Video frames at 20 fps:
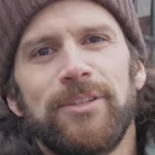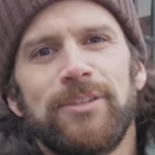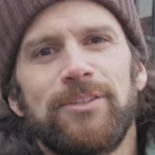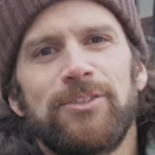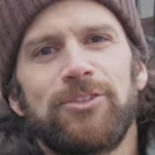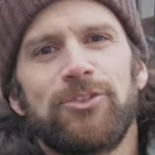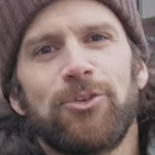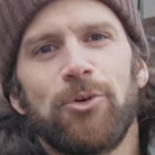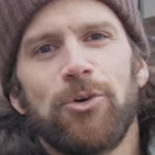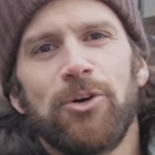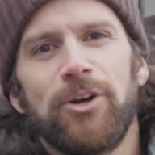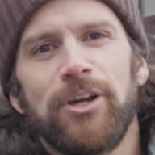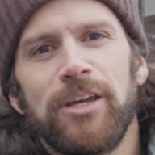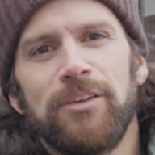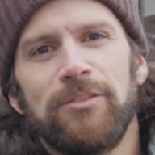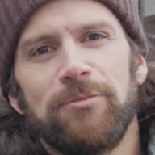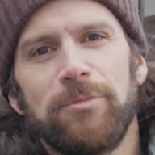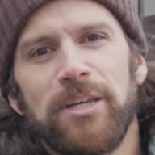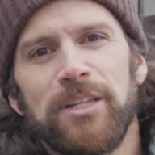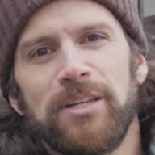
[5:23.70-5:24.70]
story
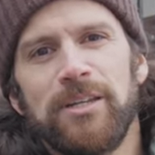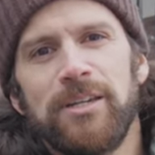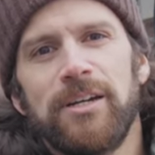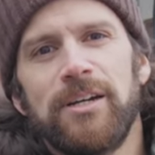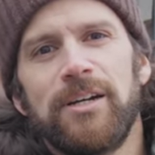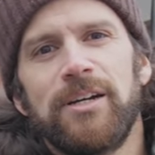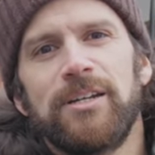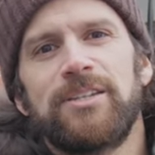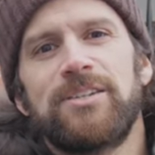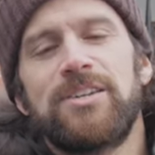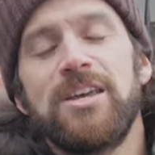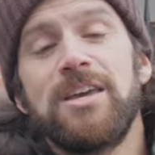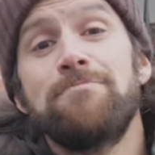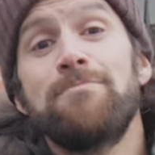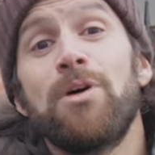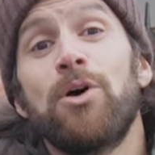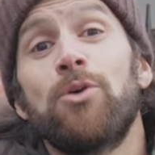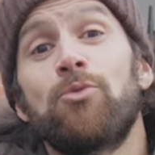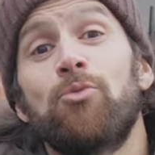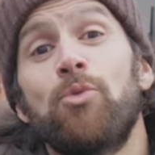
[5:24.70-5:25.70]
gives me the uh,
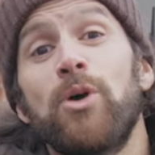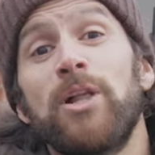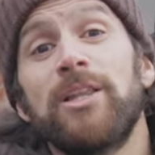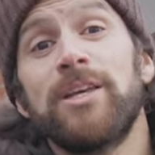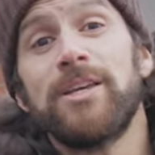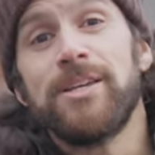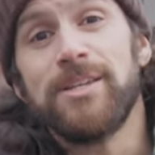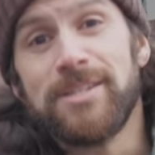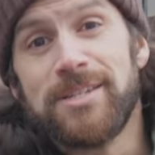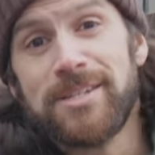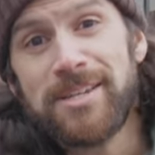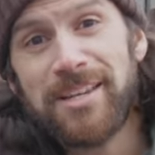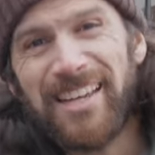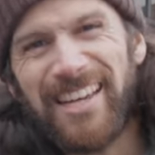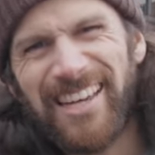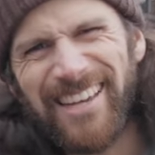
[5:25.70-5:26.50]
Steamboat Willies,